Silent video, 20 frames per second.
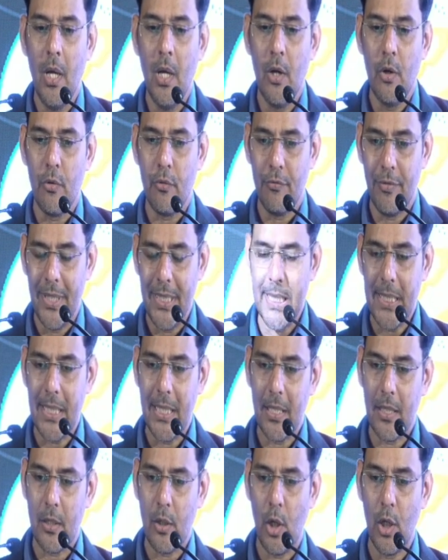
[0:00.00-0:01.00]
Once
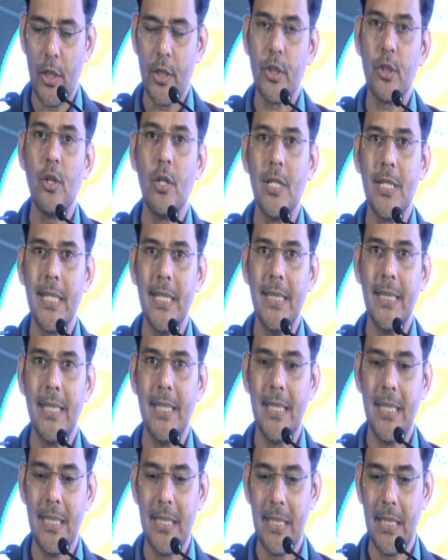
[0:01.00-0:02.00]
cholesterol
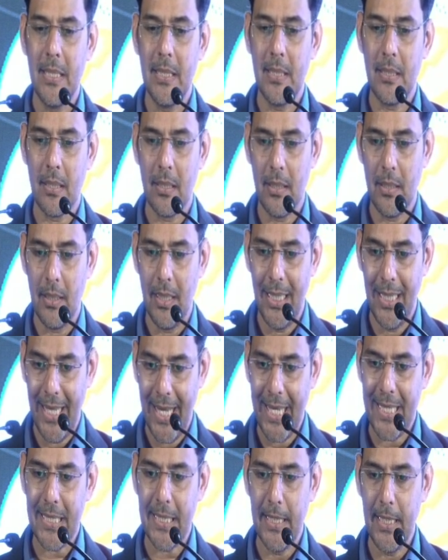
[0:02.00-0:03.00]
synthesis is
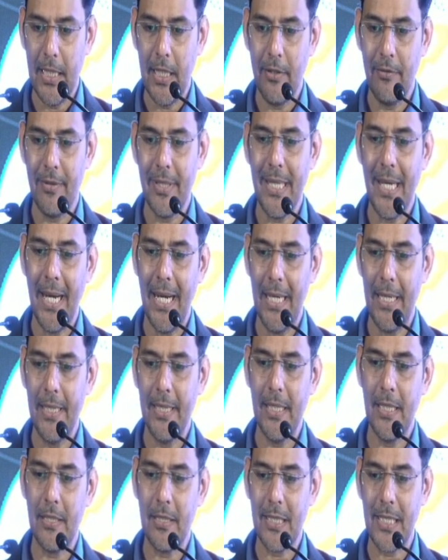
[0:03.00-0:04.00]
less in liver,
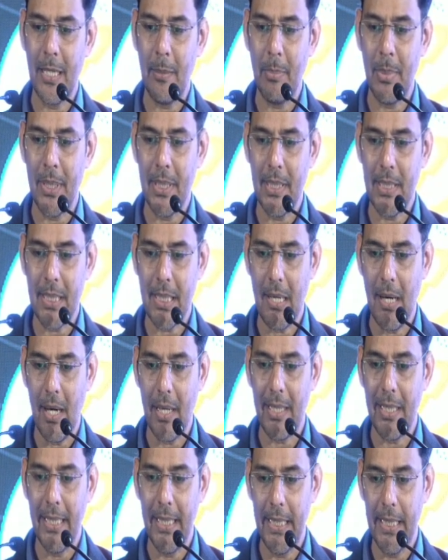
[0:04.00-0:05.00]
LDL receptors
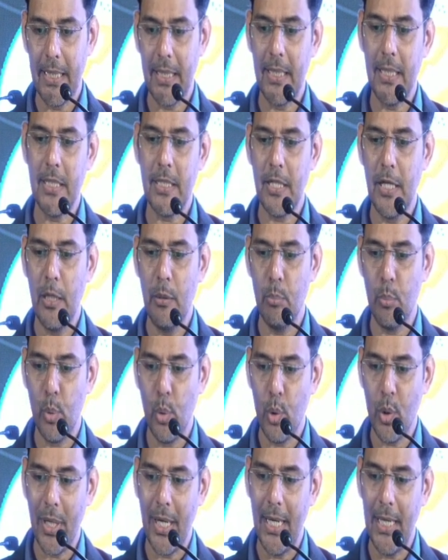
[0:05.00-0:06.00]
are increased and
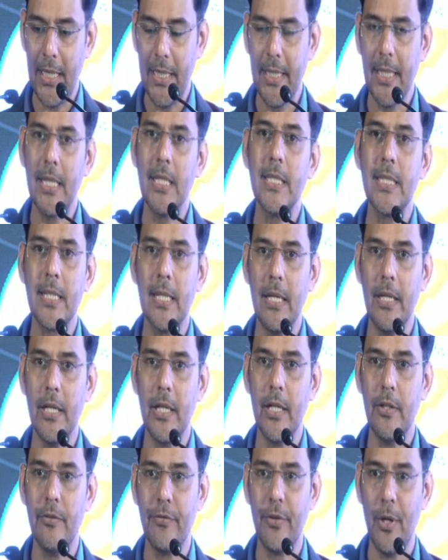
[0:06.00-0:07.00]
more LDL is
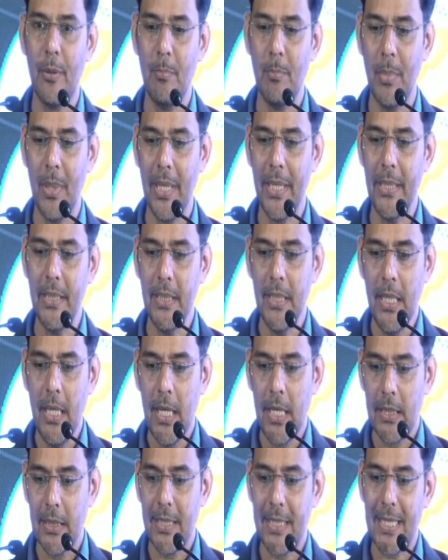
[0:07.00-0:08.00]
cleared from blood,
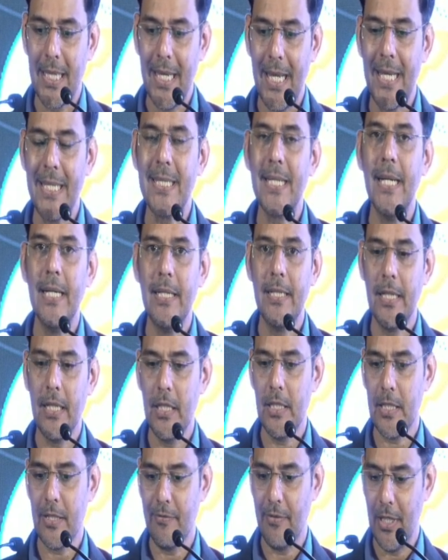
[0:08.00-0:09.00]
thus less LDL
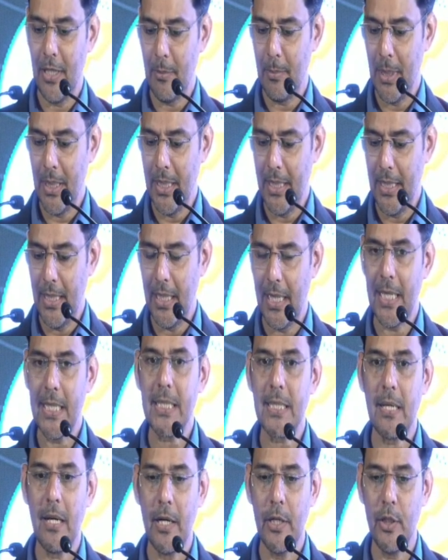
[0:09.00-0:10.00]
is available and less
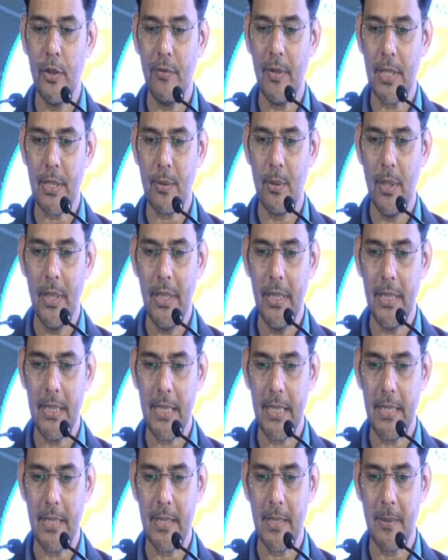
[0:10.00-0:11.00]
cardiovascular
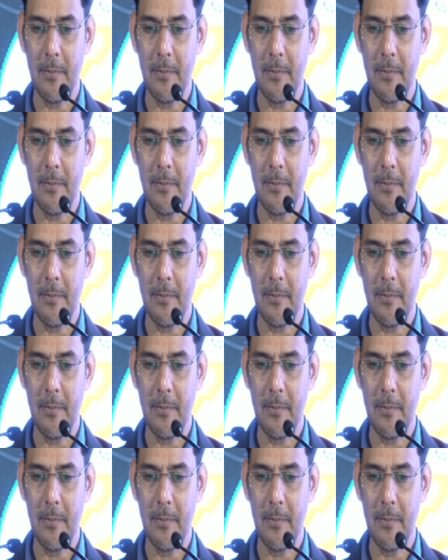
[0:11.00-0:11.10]
disease.